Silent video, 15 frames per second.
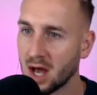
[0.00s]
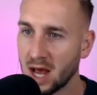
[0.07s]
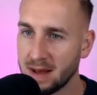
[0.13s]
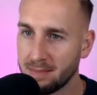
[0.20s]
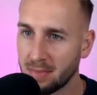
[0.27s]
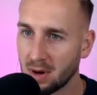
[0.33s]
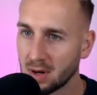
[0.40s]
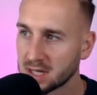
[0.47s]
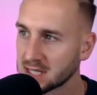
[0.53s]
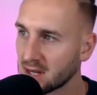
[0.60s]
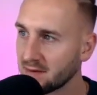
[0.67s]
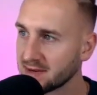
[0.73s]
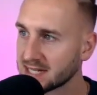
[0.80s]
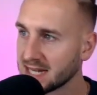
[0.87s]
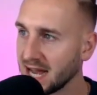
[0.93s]
Inbox,
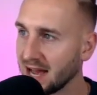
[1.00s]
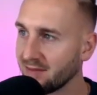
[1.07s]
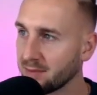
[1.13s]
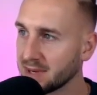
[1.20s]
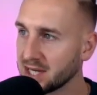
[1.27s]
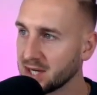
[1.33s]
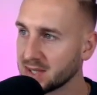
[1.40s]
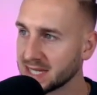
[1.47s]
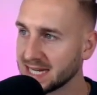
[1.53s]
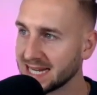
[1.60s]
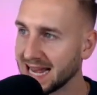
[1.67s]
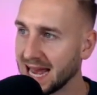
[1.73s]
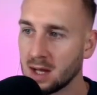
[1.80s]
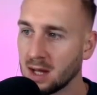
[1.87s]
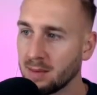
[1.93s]
obviously I haven't been using it
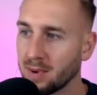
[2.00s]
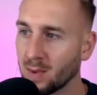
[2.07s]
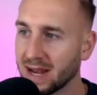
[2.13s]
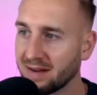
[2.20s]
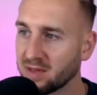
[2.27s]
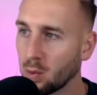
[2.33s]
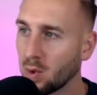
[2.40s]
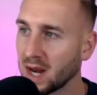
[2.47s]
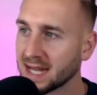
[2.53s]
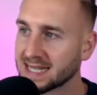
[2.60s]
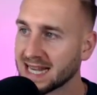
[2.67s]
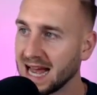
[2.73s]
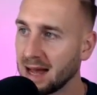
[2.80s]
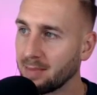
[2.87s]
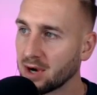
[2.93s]
yet, but we have the wallet
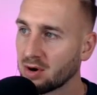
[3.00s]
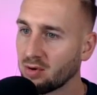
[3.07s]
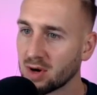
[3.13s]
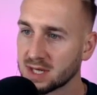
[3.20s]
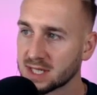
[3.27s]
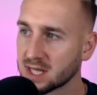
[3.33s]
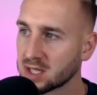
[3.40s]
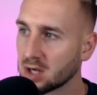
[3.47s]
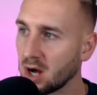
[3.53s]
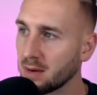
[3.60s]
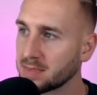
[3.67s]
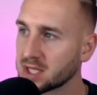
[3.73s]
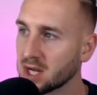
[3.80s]
tab across the top.